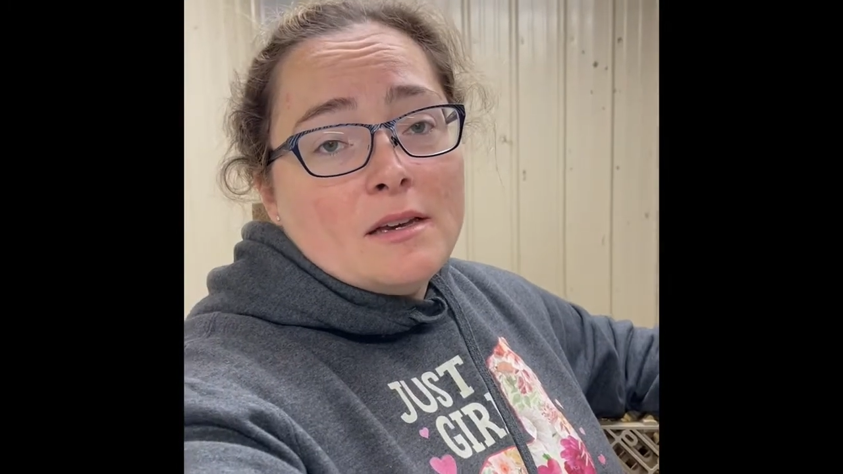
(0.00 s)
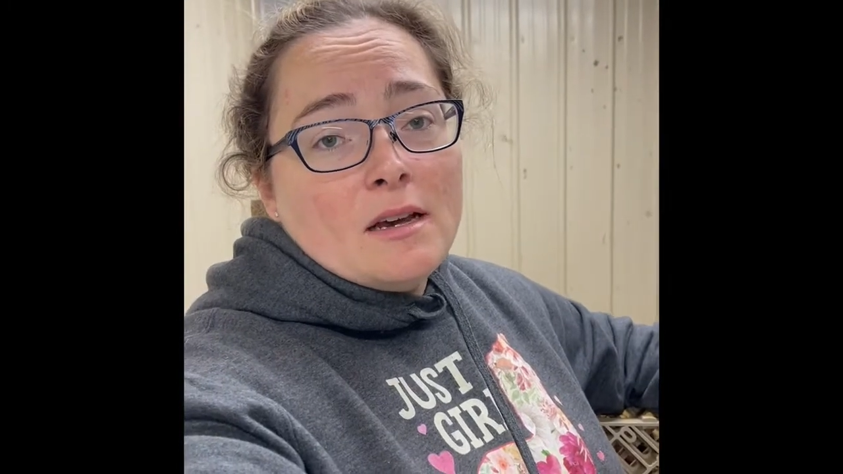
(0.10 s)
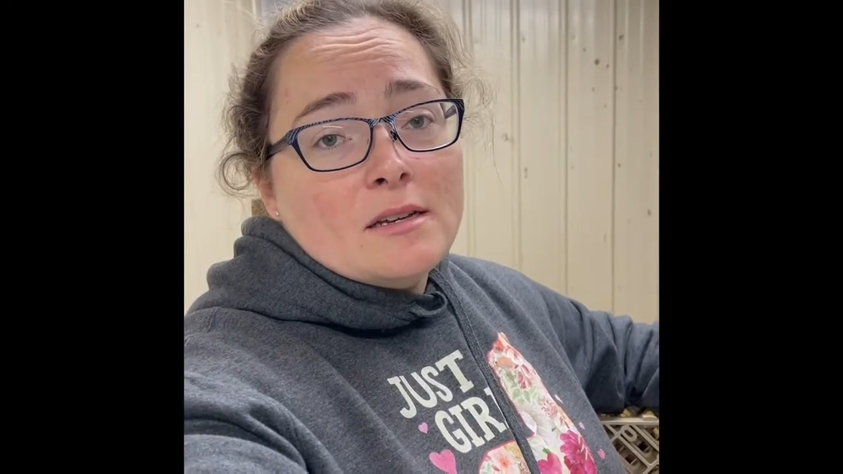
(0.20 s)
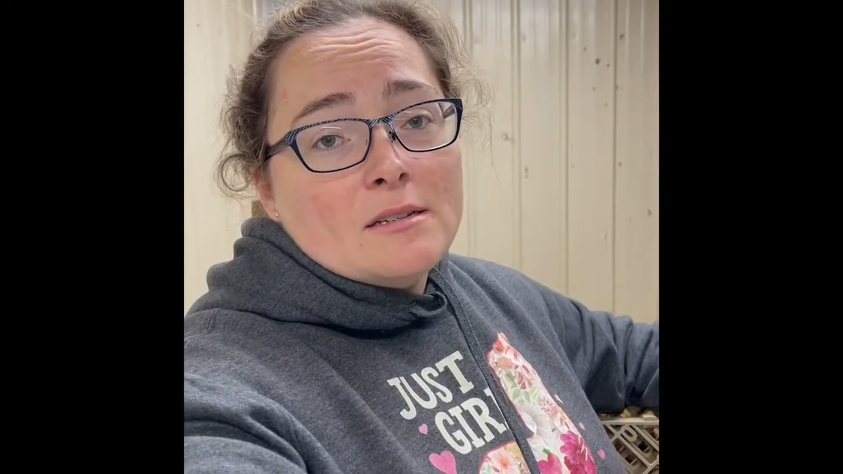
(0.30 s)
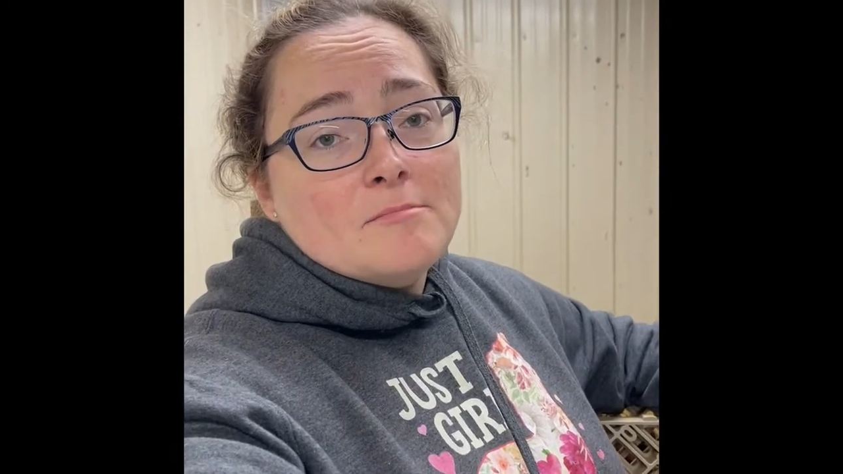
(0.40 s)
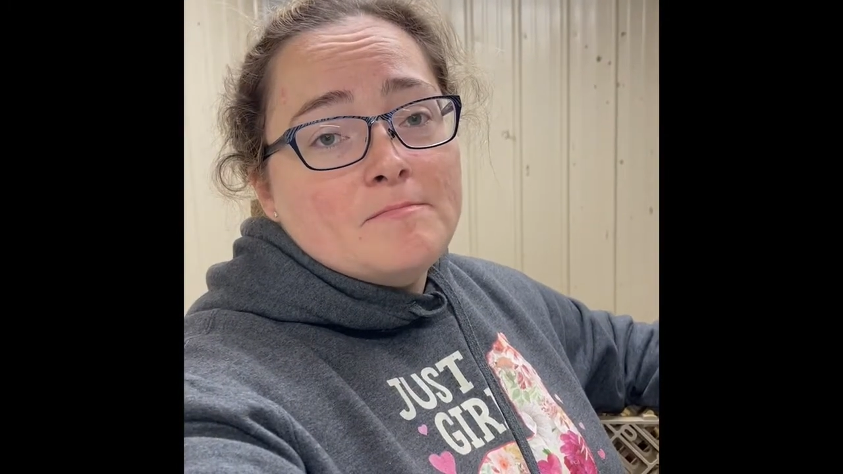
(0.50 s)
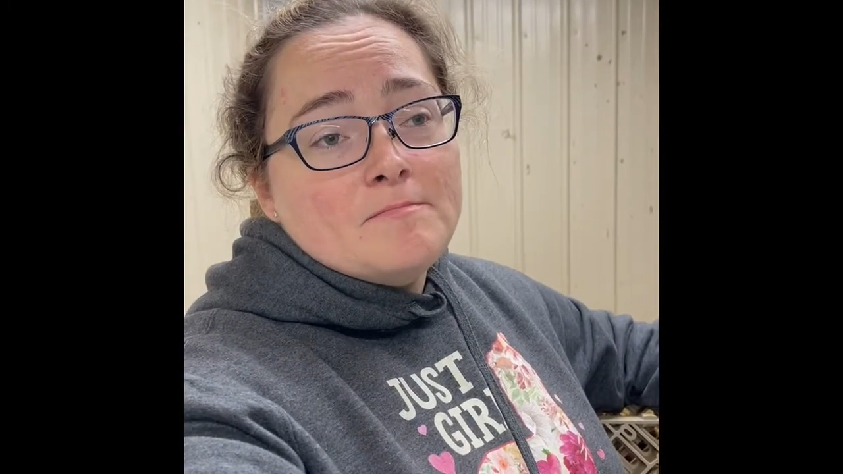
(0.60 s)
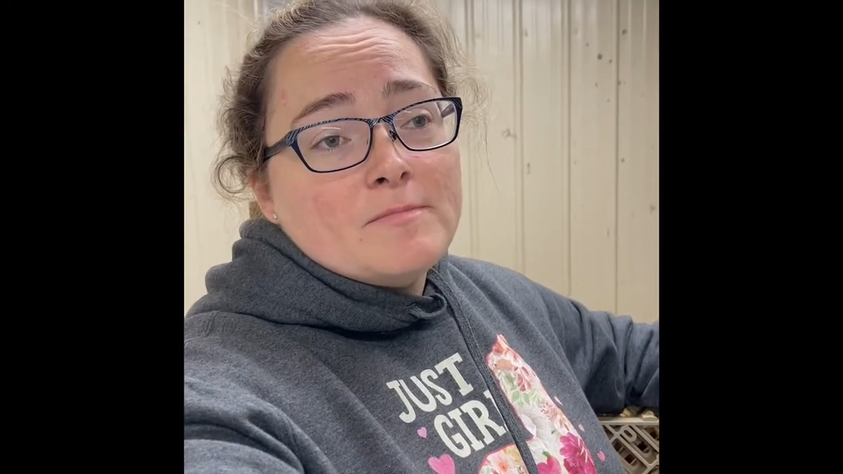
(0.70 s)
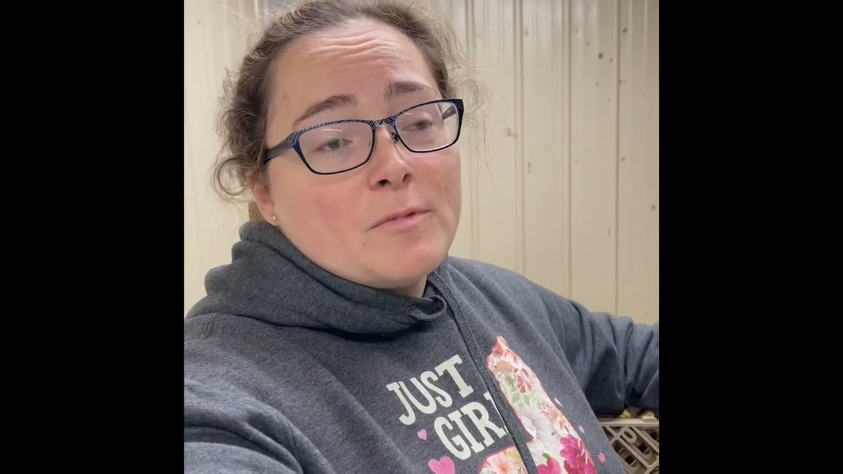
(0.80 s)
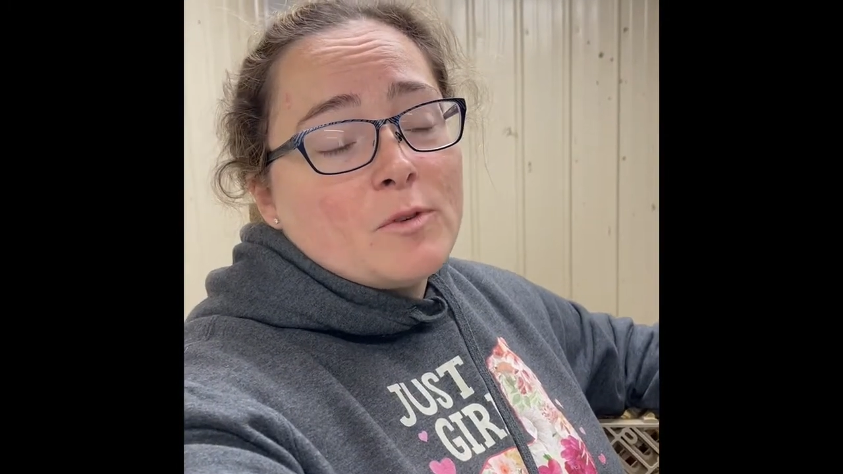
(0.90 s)

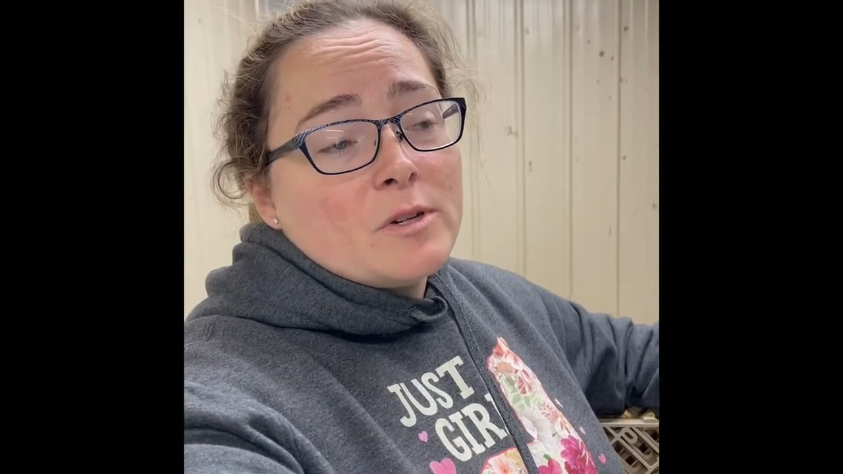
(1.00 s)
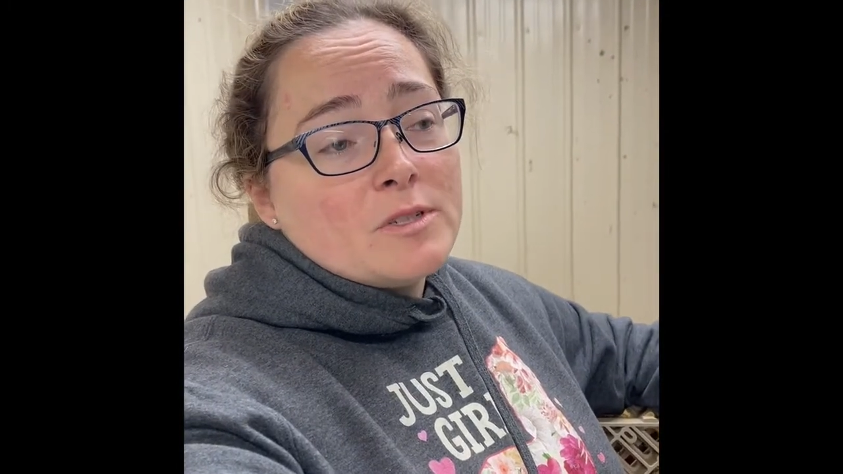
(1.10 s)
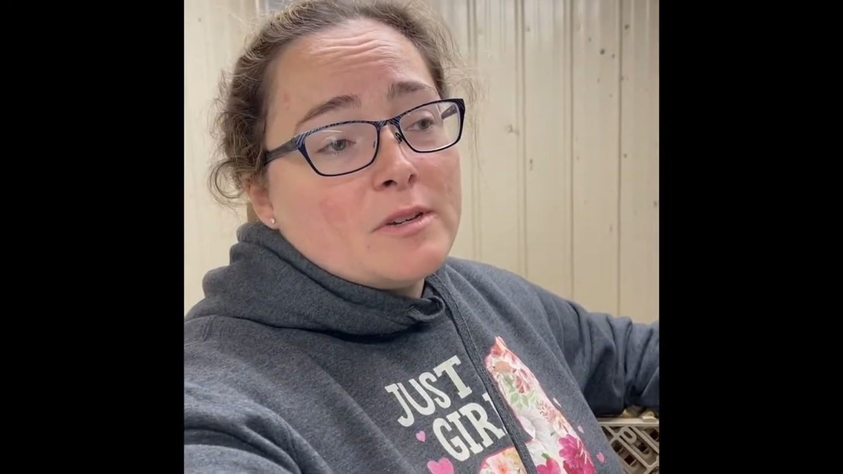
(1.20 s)
Of course,